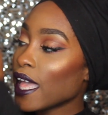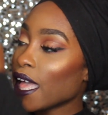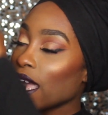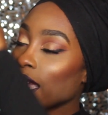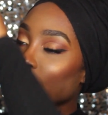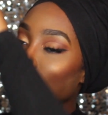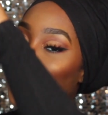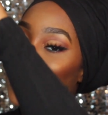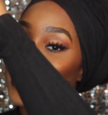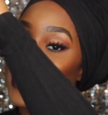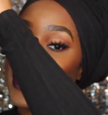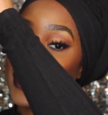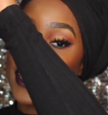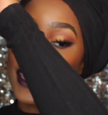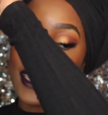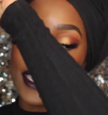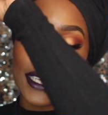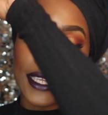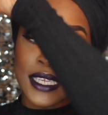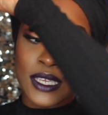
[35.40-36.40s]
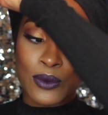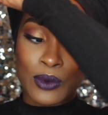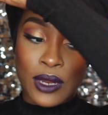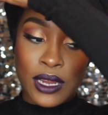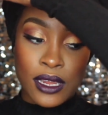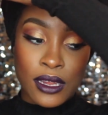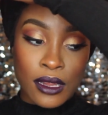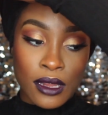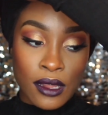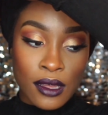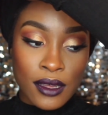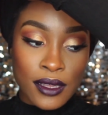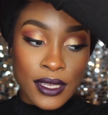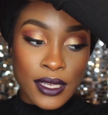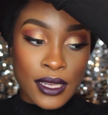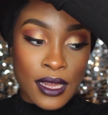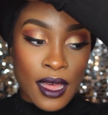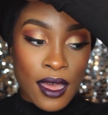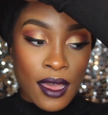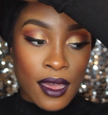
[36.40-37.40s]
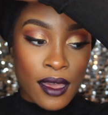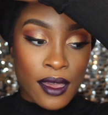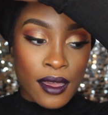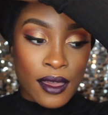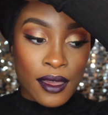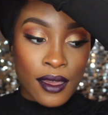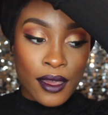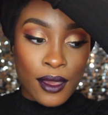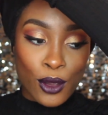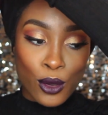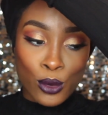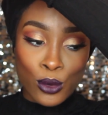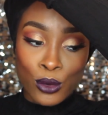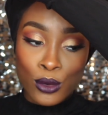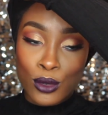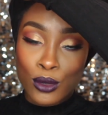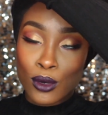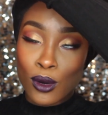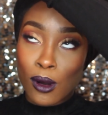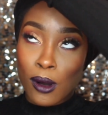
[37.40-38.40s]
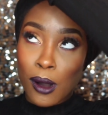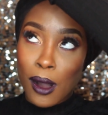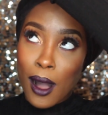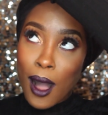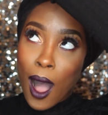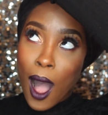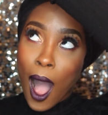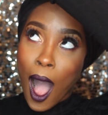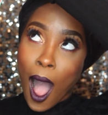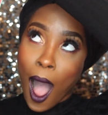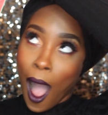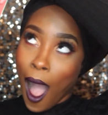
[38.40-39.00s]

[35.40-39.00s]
and this is what it looks like. Whoa.